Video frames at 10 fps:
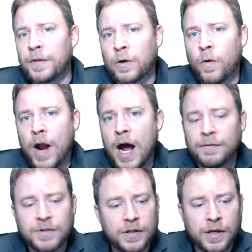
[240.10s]
the
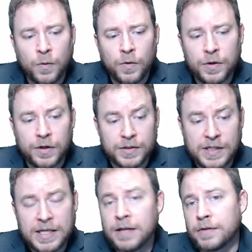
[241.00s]
craft in order to
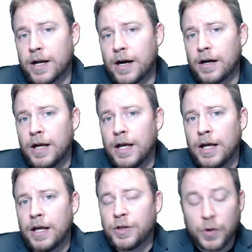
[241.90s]
get there.
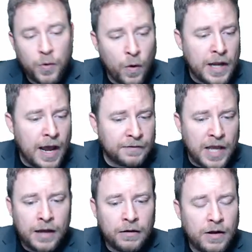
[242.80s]
You're going to have to
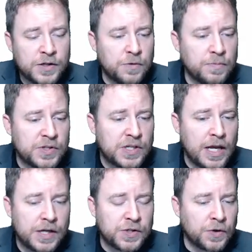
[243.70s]
analyze your
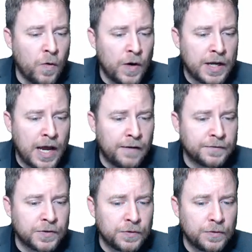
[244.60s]
mistakes. You're going to have
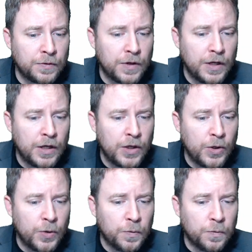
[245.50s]
to
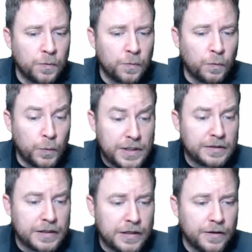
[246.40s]

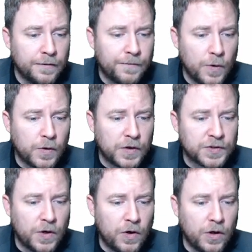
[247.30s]
really focus
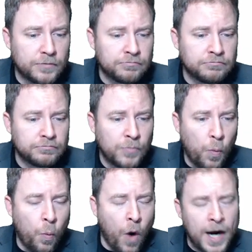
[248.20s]
on,
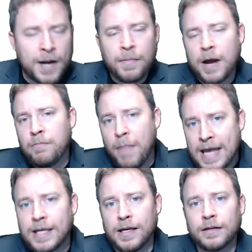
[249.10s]
why am I
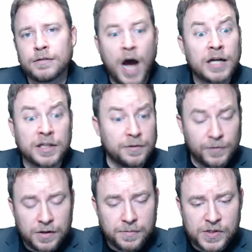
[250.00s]
making
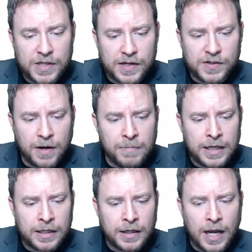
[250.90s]
cognitively the mistakes that I'm
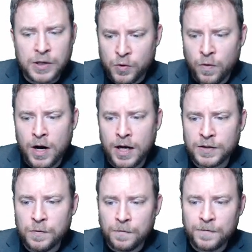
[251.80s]
making, and try
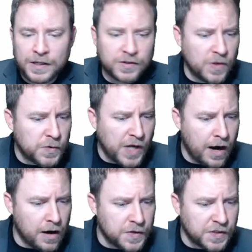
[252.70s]
to fix those
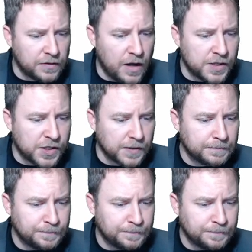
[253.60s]
errors in logic.